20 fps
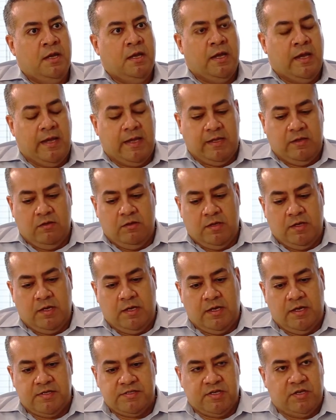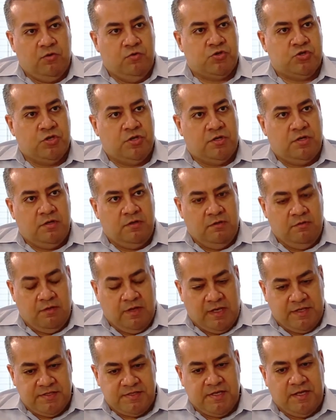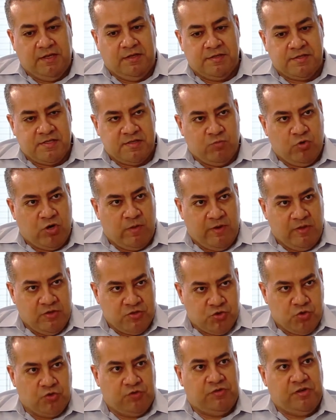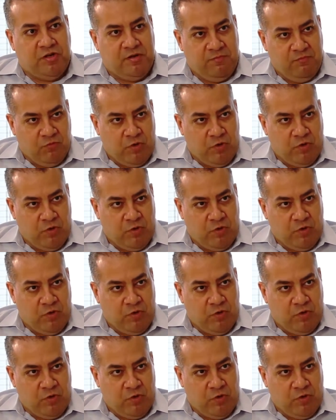And execution and sales is more about the short term,